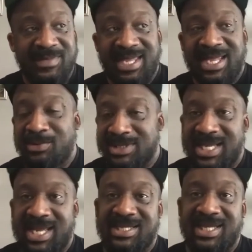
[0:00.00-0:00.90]
He was
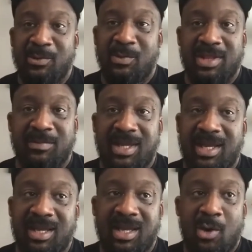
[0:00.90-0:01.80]
there, did it with
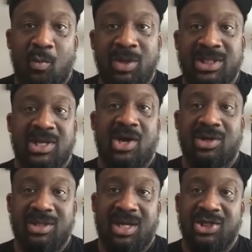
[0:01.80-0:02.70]
me. We
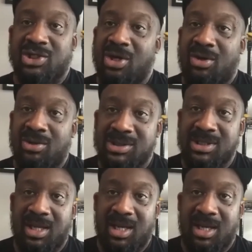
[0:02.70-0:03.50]
turned shows